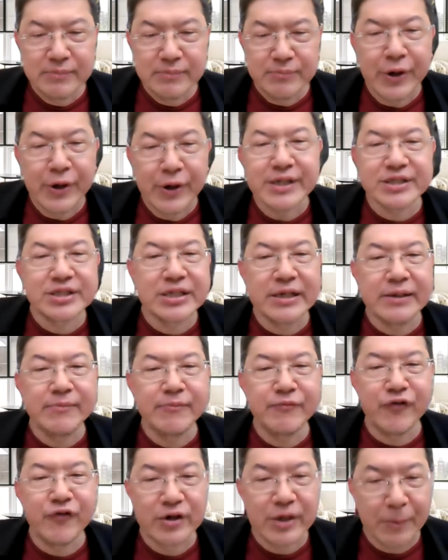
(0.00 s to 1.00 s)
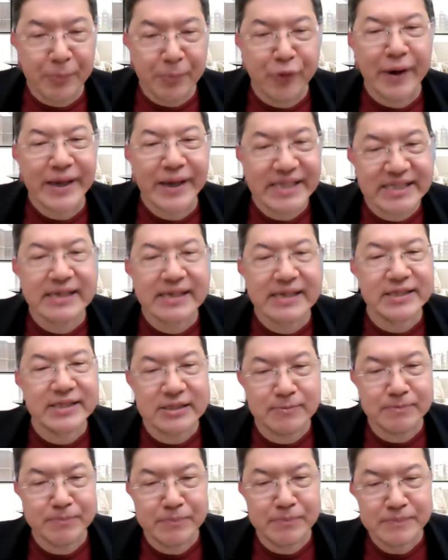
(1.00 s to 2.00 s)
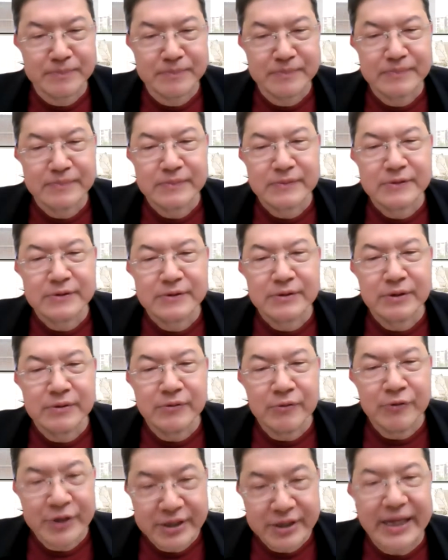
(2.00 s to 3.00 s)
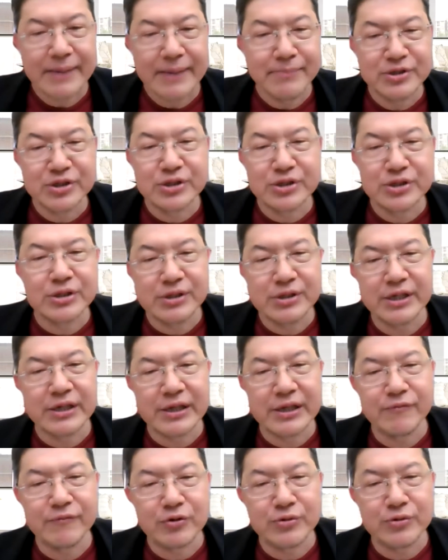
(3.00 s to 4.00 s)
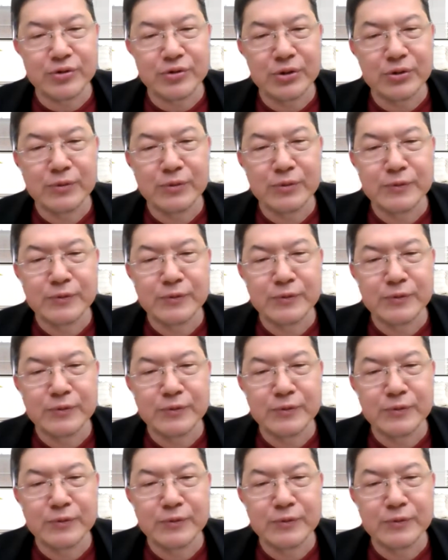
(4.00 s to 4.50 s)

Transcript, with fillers: Praise Him for the priceless redemption He gave to you.